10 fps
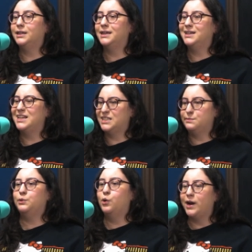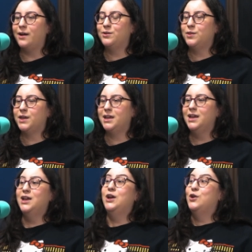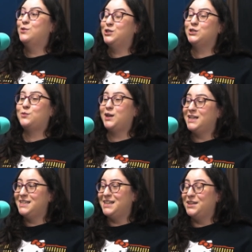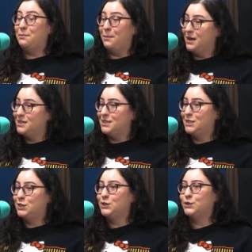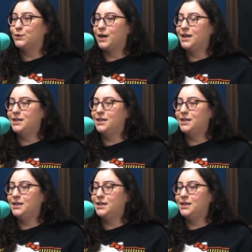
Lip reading: to like explore everything, stuff, which is what I did in the MUDs too, right?